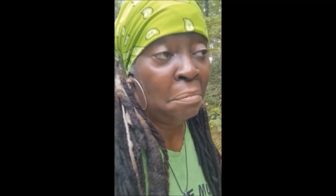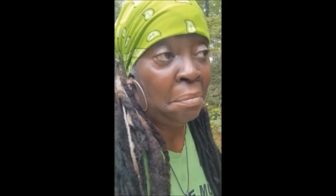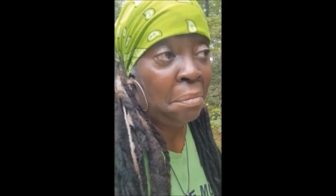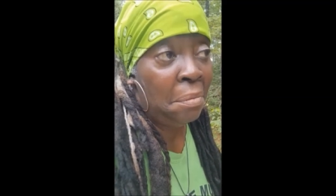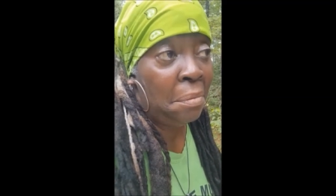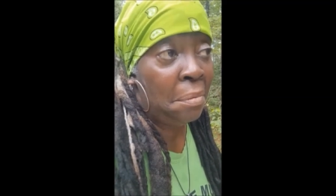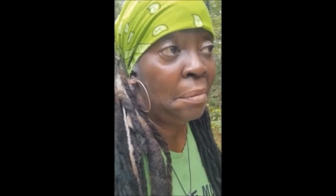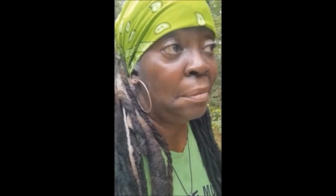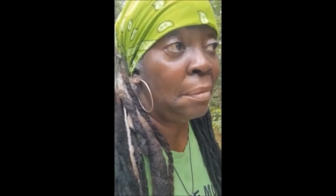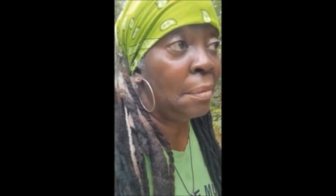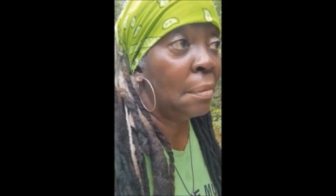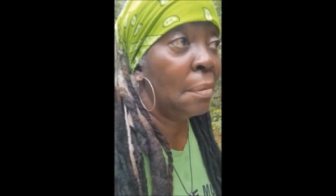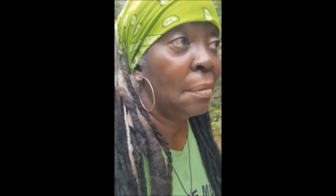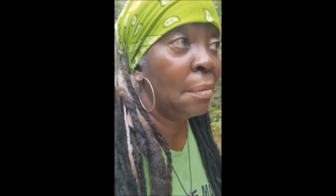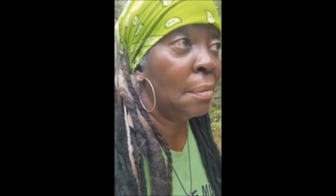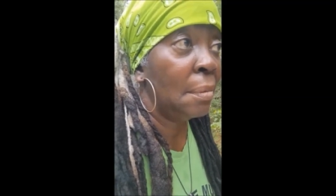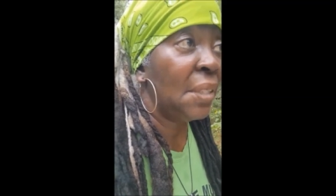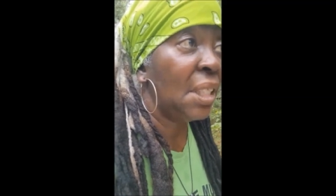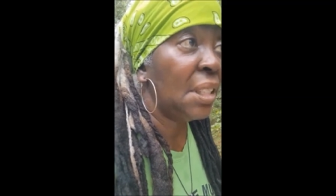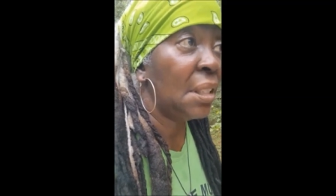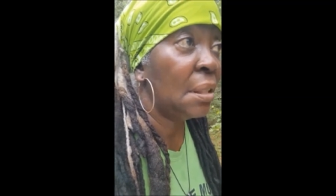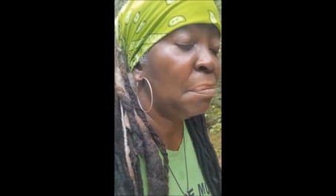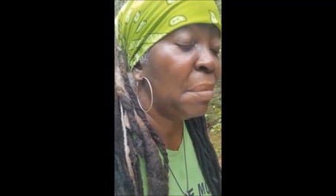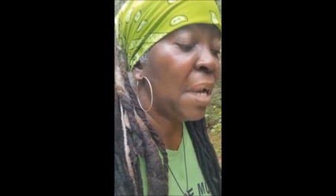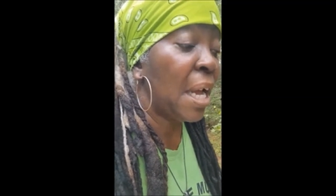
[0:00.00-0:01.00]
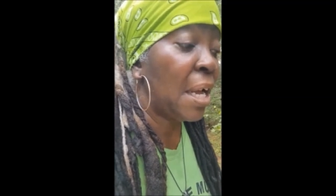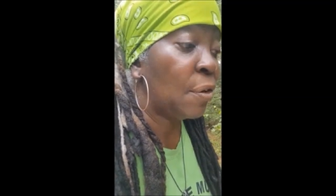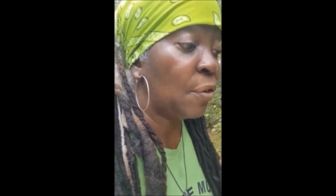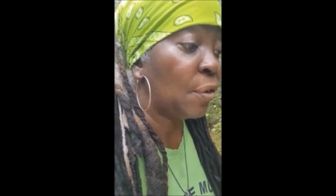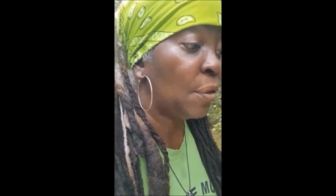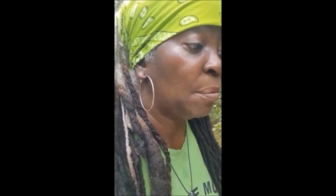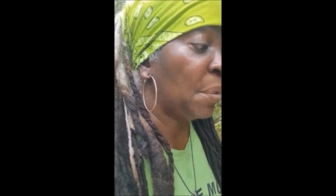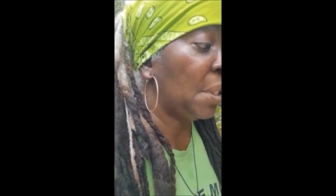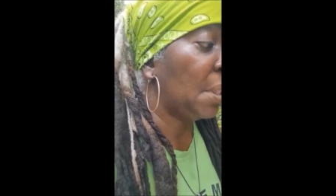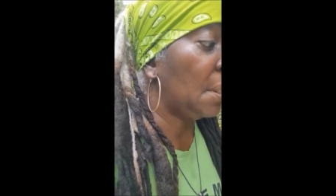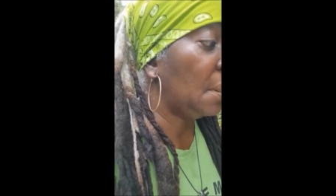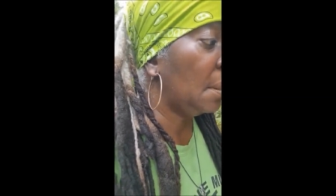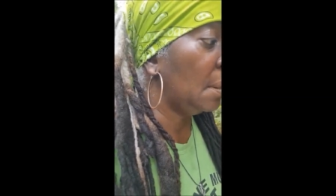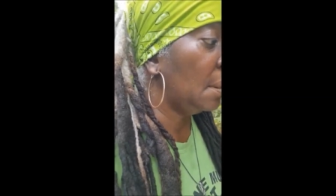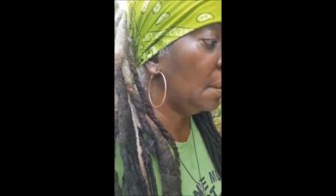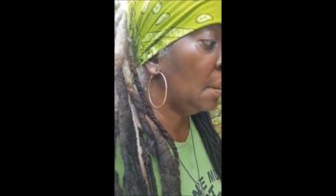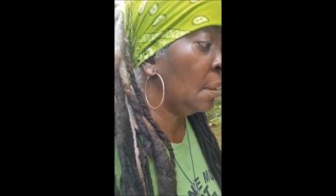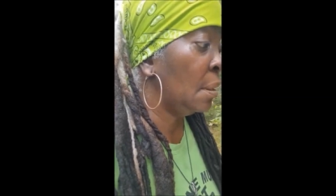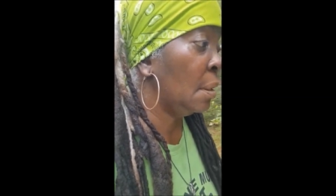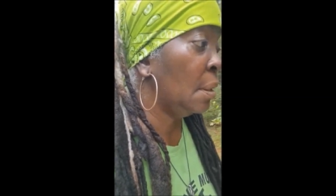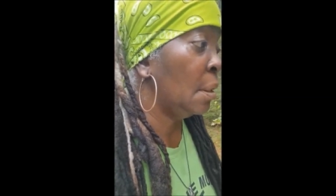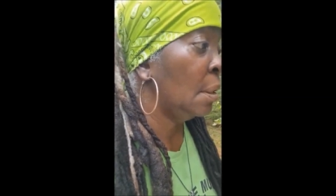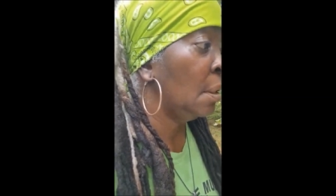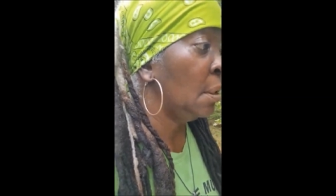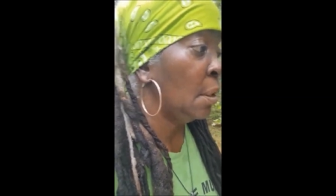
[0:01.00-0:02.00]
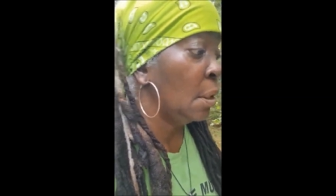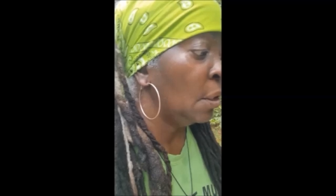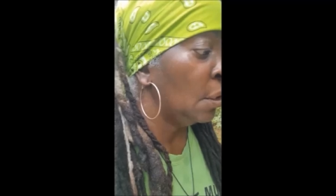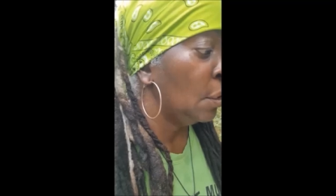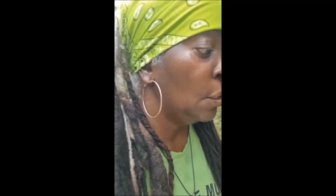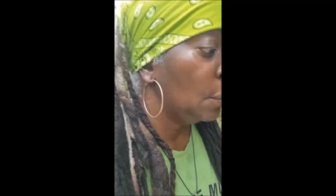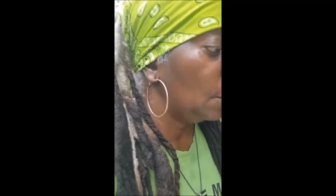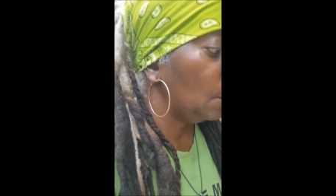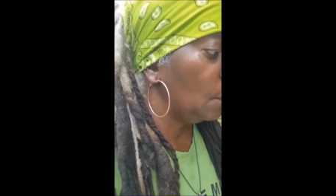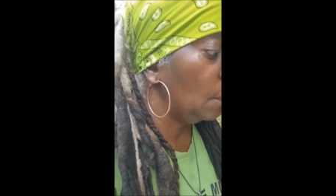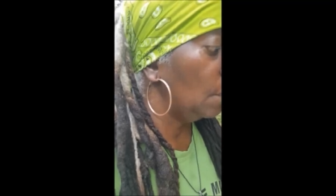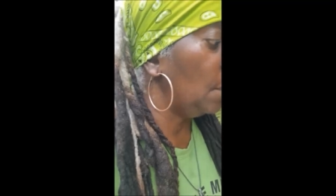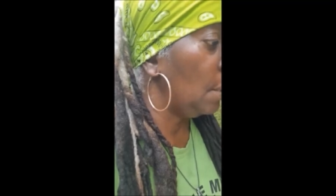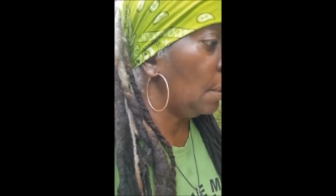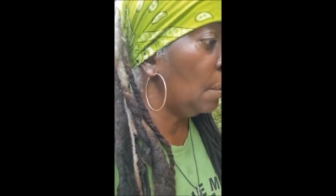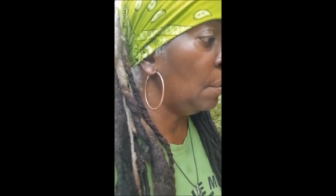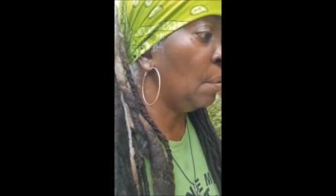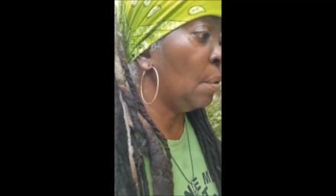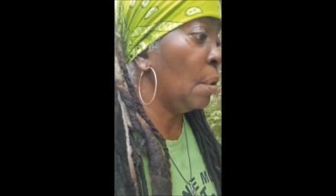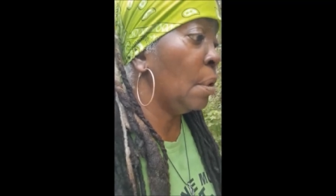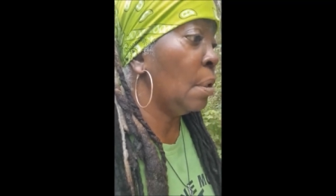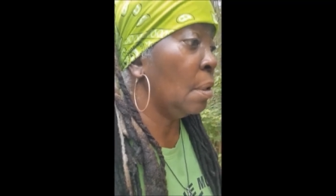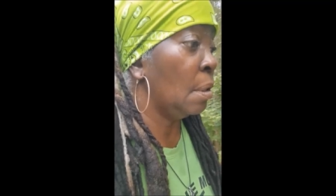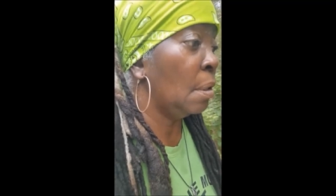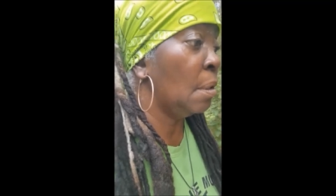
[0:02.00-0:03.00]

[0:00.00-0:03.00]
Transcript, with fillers: Mm -hmm. Doesn't matter to me. Do you?